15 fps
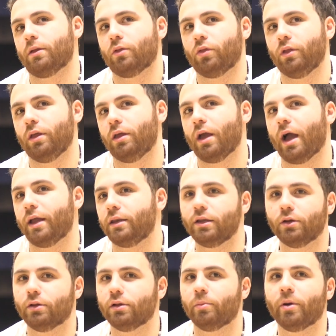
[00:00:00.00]
the
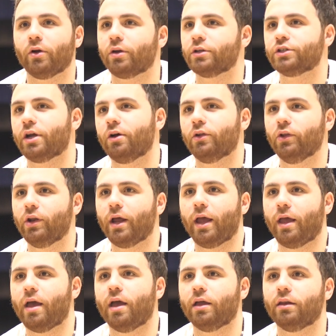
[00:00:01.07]
ideal American childhood I
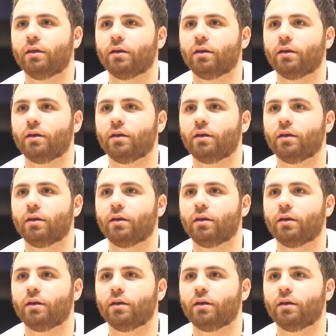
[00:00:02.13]
had,